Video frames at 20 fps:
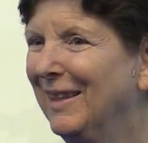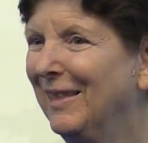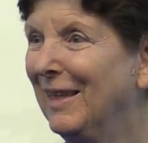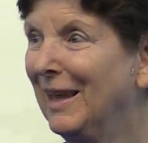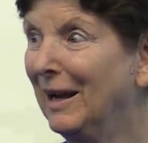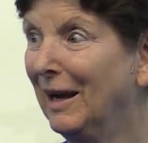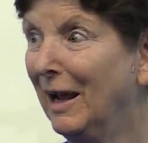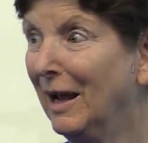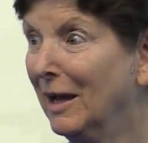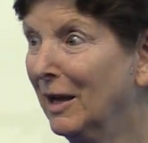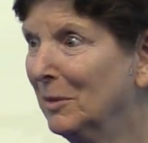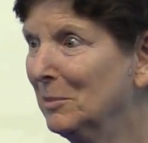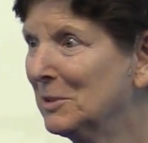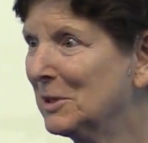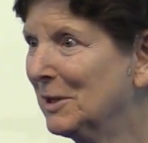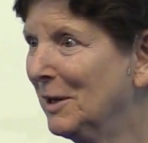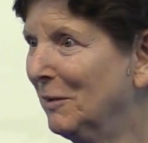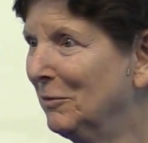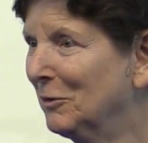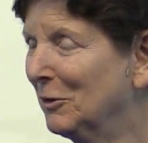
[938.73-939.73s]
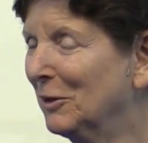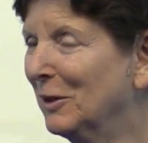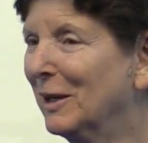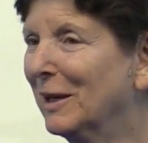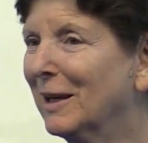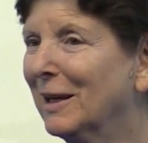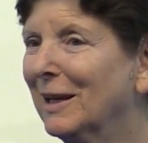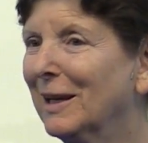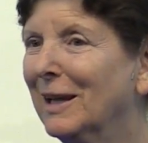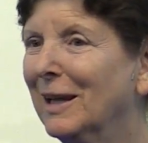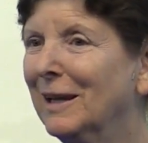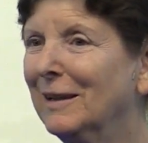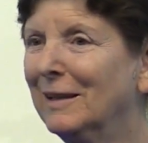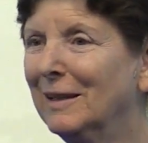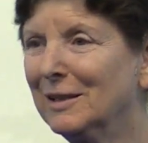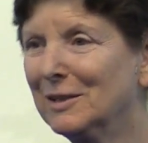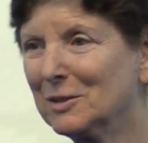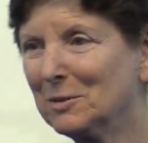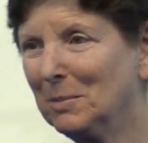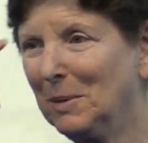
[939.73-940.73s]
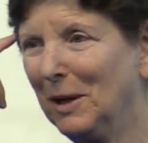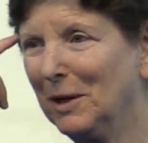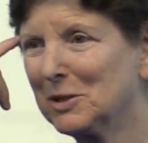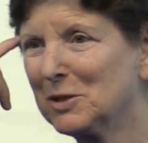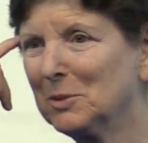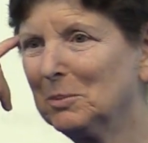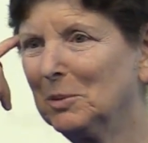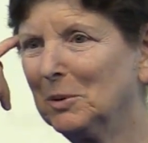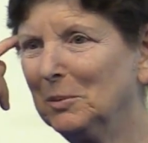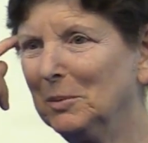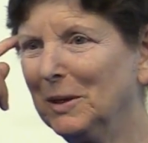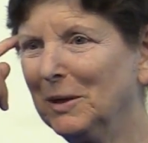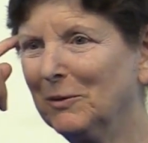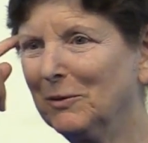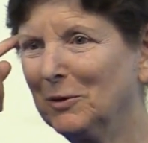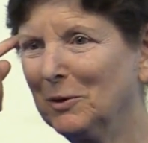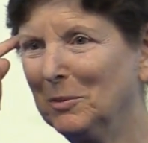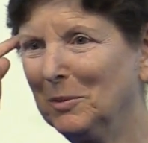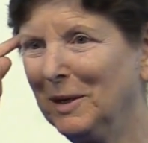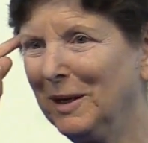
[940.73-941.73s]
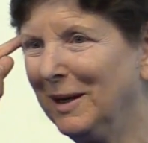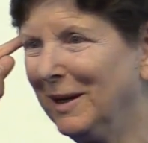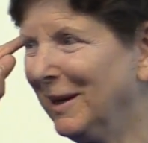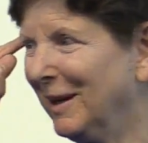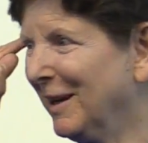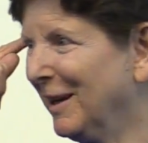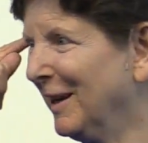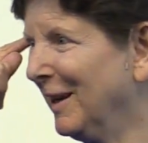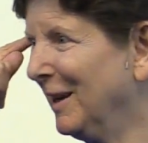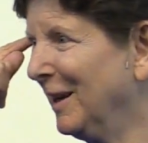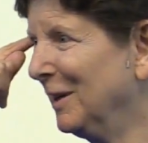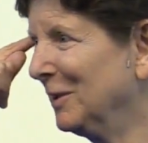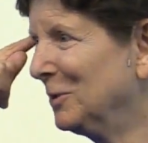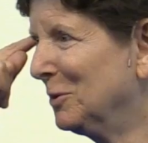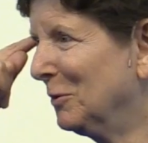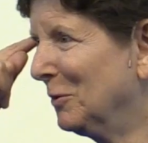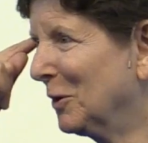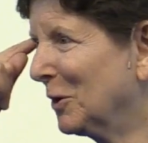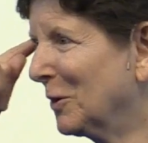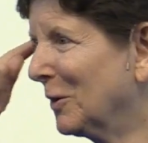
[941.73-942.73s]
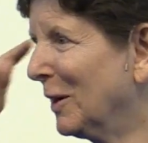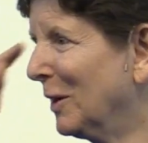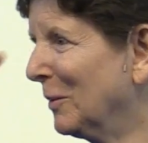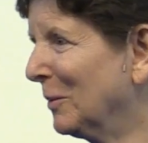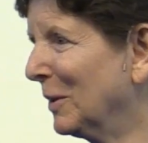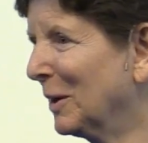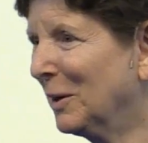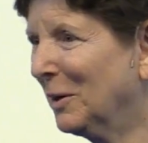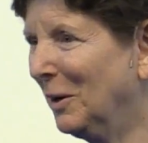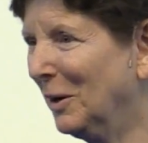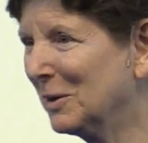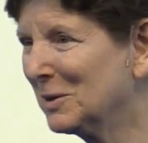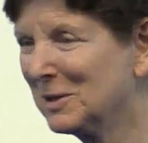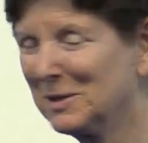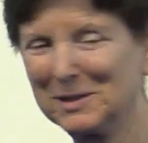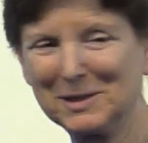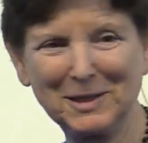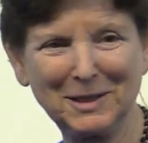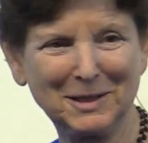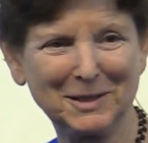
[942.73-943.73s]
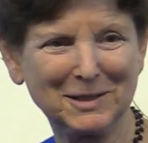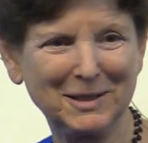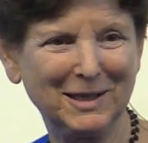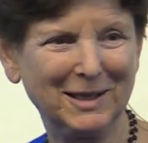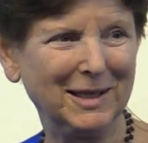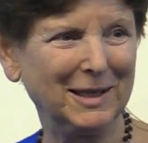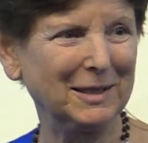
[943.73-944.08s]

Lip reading: that I am suffering and that it's possible for me to figure out what causes it.